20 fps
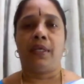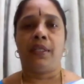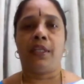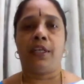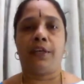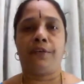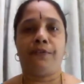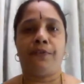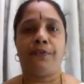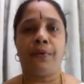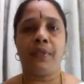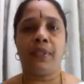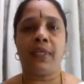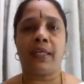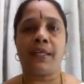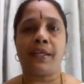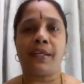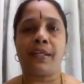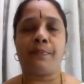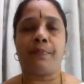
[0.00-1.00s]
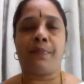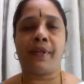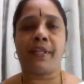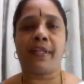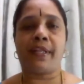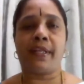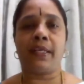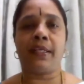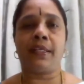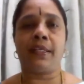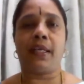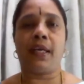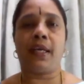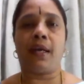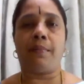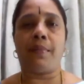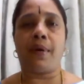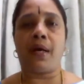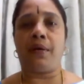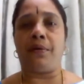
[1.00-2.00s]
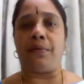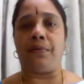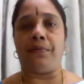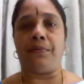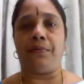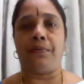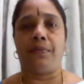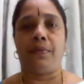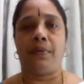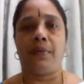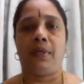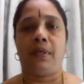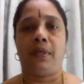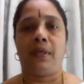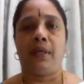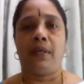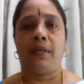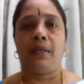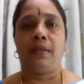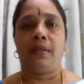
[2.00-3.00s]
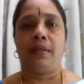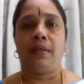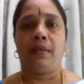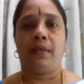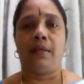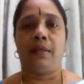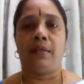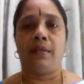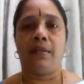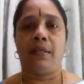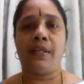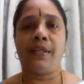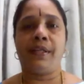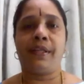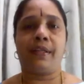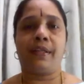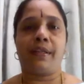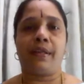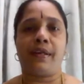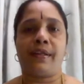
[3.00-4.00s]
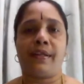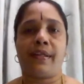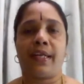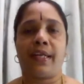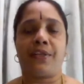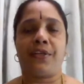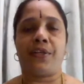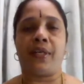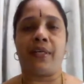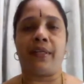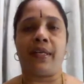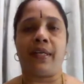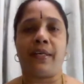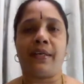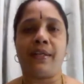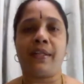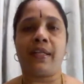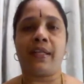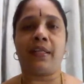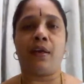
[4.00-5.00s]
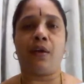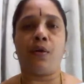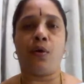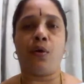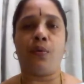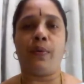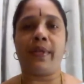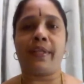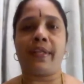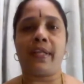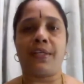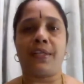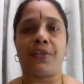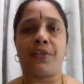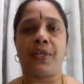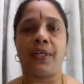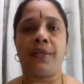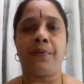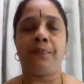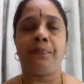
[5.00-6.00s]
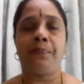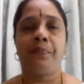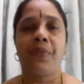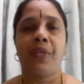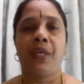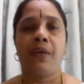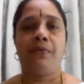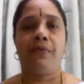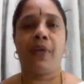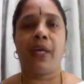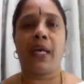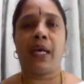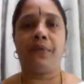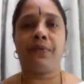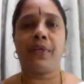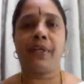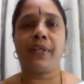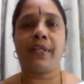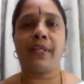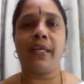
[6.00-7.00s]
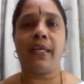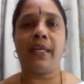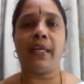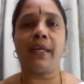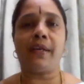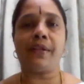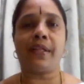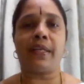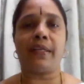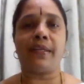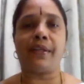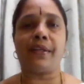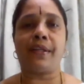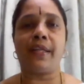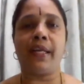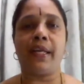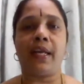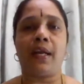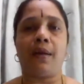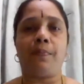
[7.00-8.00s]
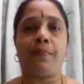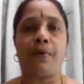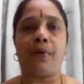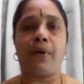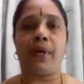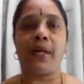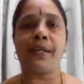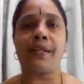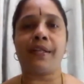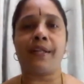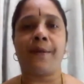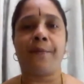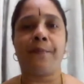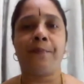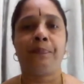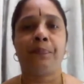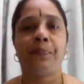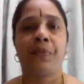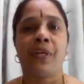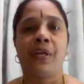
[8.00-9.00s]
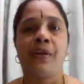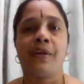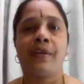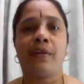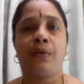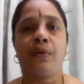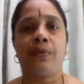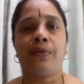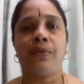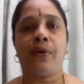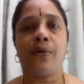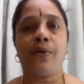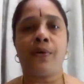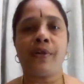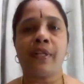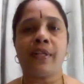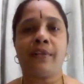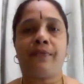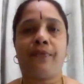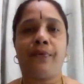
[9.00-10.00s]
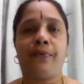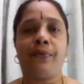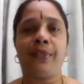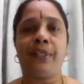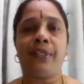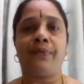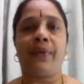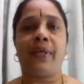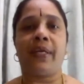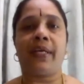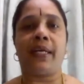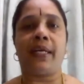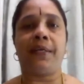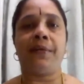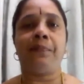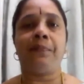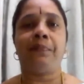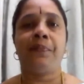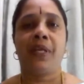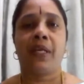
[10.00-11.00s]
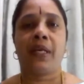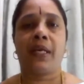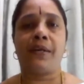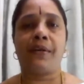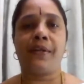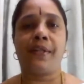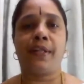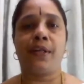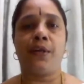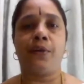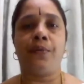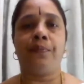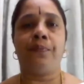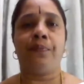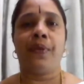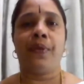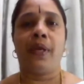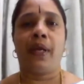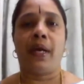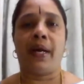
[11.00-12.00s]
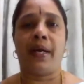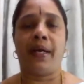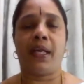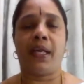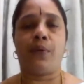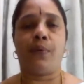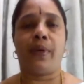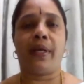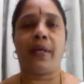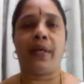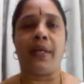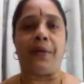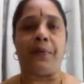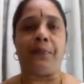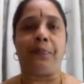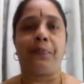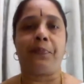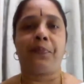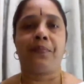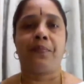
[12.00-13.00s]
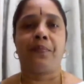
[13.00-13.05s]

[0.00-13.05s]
The food that is present above this section, that is at the lower section, we have the cereals and the cereal products. So those foods we can consume adequately.